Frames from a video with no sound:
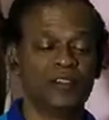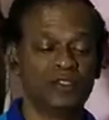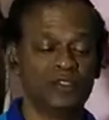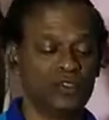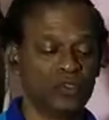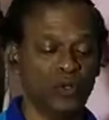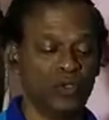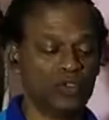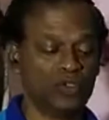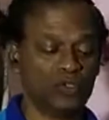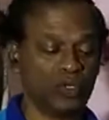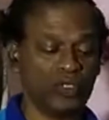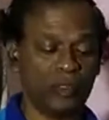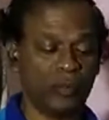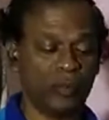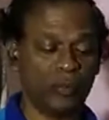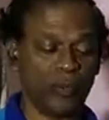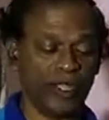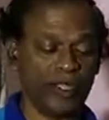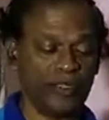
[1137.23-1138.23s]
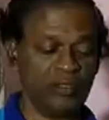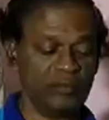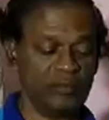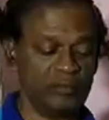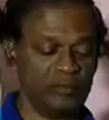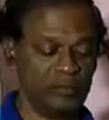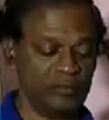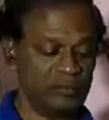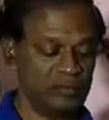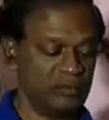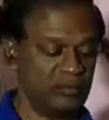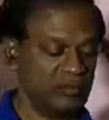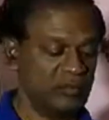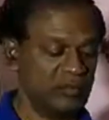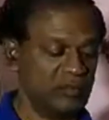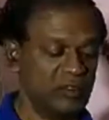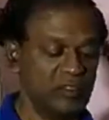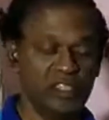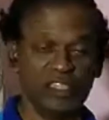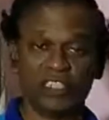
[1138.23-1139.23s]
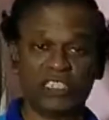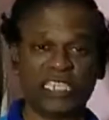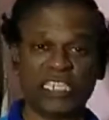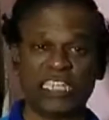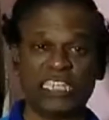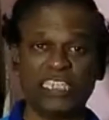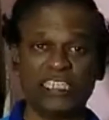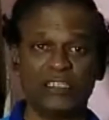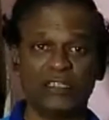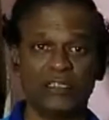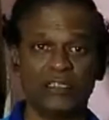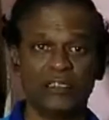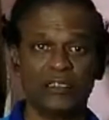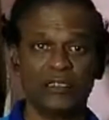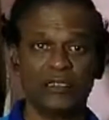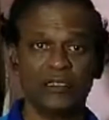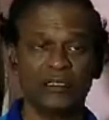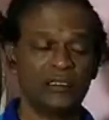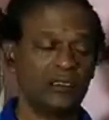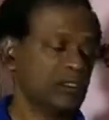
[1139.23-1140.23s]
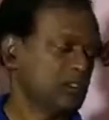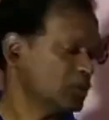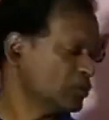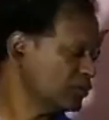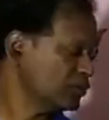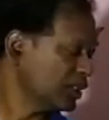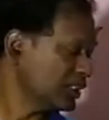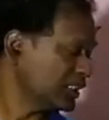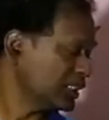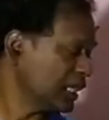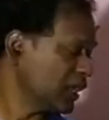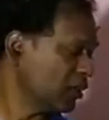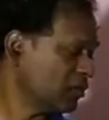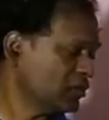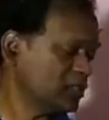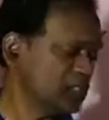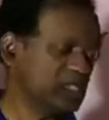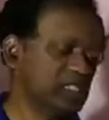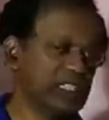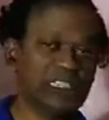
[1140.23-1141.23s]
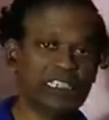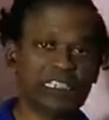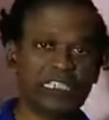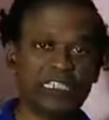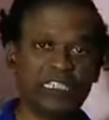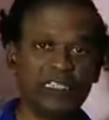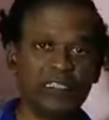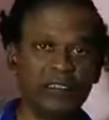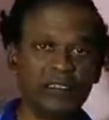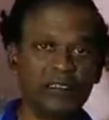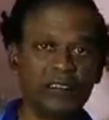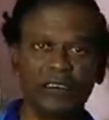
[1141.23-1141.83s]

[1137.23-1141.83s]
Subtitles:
Don't throw them away. It's clean. You take it out, it's clean.